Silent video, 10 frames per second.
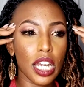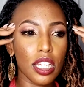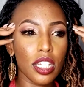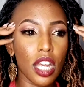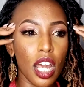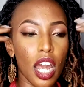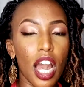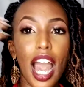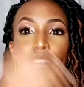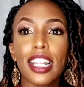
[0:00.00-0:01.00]
And
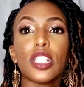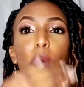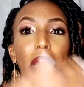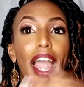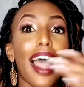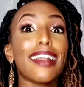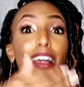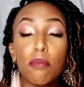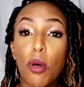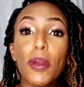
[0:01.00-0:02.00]
that's why I had
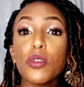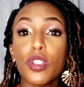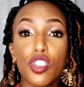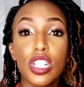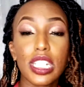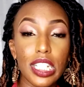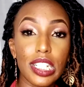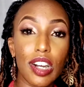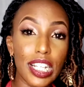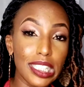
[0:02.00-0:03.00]
that moment with Jesus
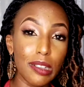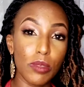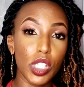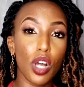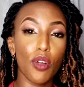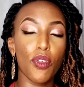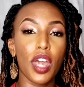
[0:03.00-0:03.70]
Christ himself.